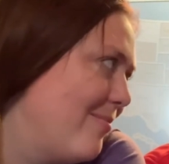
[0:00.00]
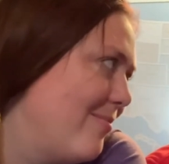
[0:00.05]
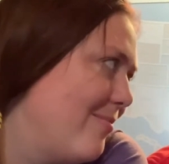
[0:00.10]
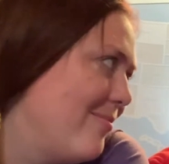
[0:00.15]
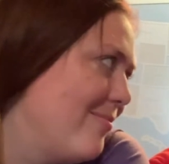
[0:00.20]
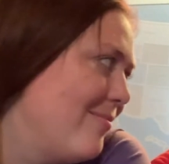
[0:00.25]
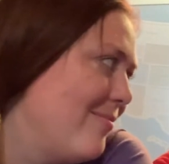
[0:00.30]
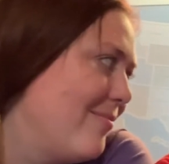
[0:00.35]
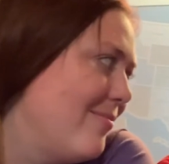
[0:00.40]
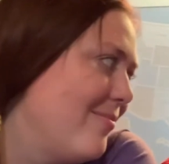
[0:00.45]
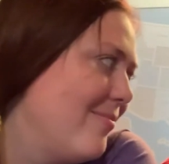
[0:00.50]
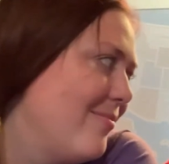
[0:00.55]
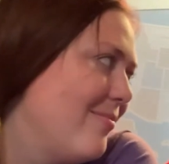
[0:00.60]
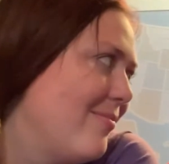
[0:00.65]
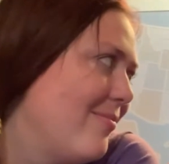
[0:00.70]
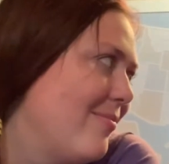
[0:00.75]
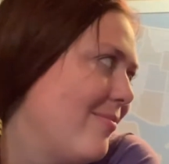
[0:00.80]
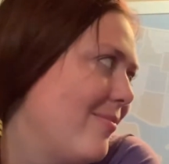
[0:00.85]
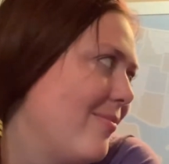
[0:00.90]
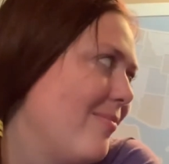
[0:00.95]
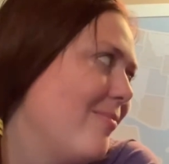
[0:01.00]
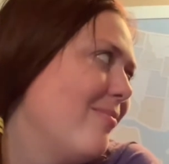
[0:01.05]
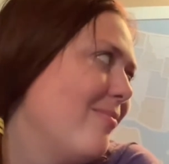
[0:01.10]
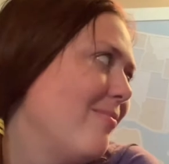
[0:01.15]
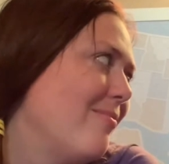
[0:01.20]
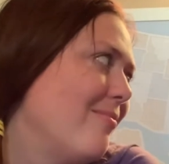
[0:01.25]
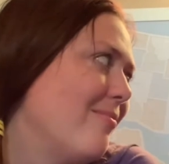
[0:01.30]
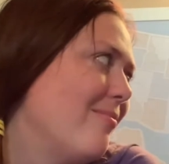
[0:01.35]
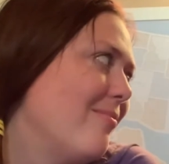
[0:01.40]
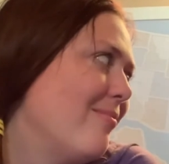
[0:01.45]

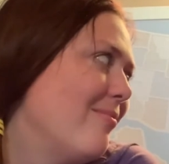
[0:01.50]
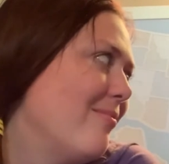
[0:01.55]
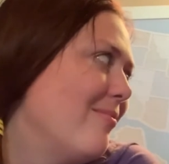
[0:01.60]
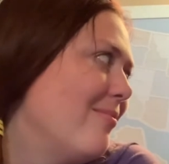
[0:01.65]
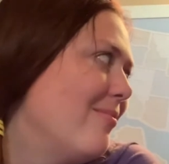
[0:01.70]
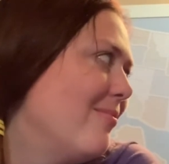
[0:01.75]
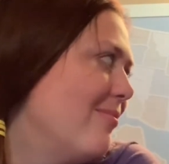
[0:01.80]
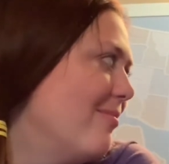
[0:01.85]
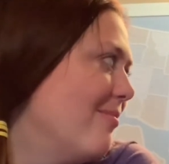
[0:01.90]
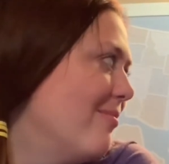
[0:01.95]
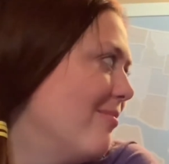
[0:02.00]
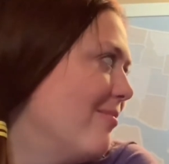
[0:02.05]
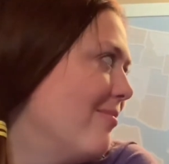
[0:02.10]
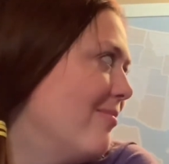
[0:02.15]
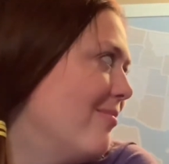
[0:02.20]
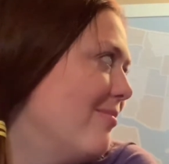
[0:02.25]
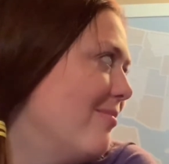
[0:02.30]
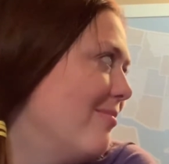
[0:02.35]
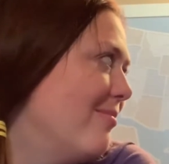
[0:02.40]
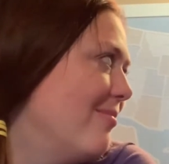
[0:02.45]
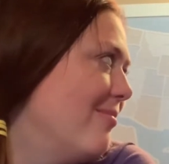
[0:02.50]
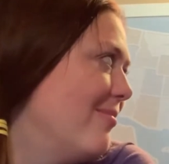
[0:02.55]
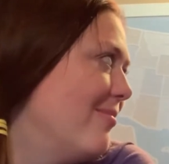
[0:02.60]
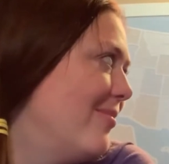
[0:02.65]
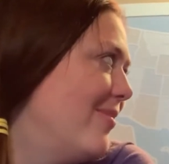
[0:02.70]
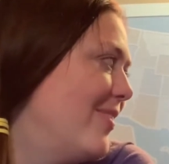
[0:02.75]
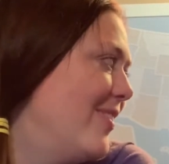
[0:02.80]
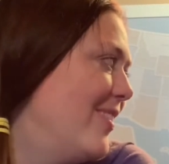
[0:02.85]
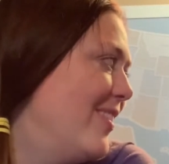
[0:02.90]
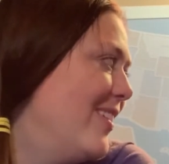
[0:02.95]

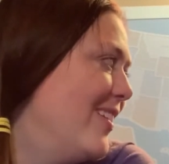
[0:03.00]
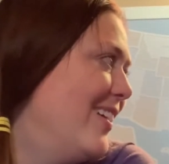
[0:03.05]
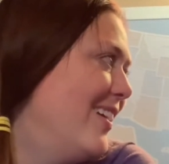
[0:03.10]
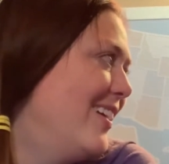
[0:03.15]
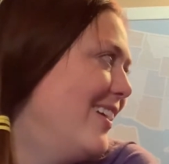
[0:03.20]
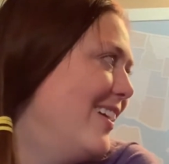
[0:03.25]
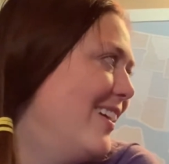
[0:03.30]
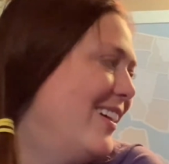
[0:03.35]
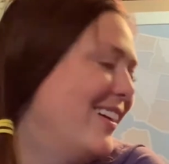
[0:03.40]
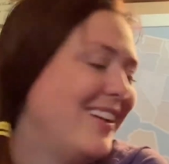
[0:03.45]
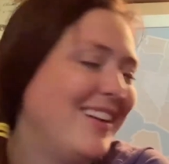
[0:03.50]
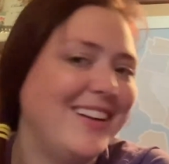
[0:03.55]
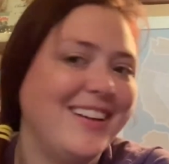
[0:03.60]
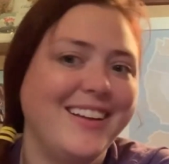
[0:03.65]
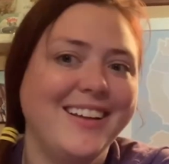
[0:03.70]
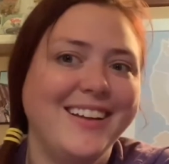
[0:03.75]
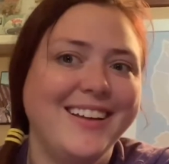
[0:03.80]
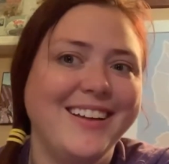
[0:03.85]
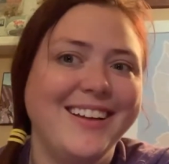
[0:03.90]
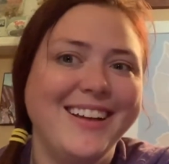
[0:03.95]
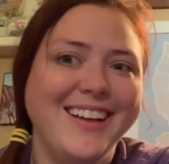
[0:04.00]
This person isn't speaking.